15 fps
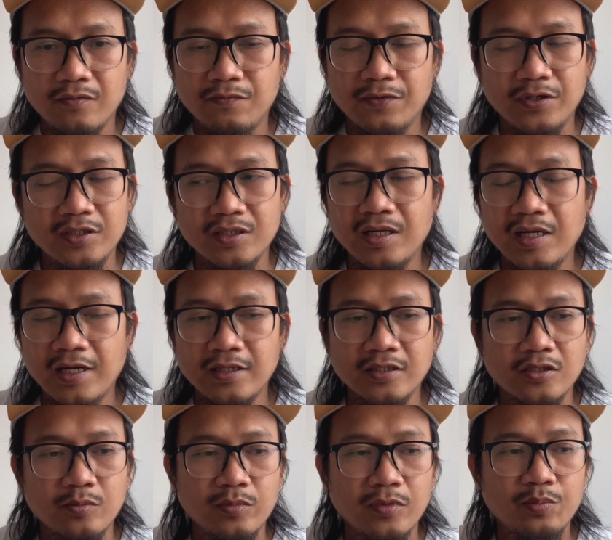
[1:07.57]
First
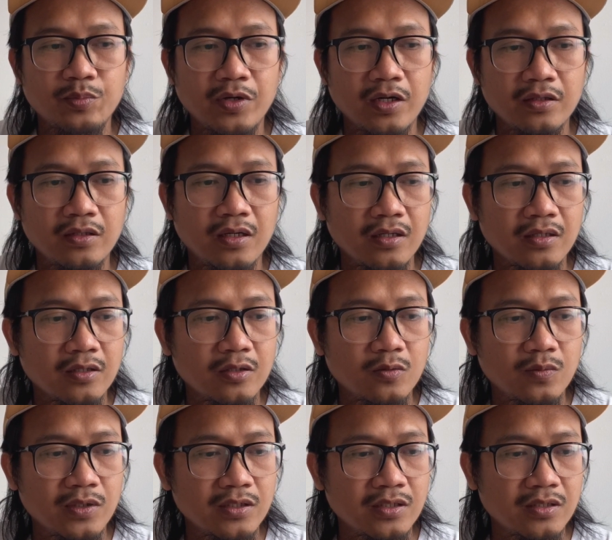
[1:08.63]
glance of the product, it
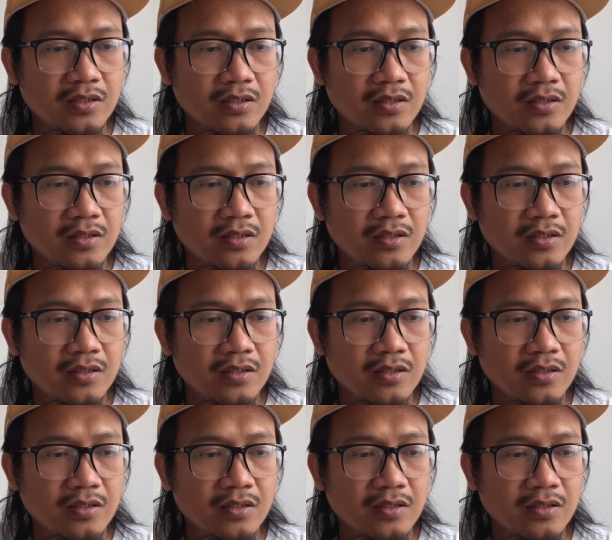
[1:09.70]
looks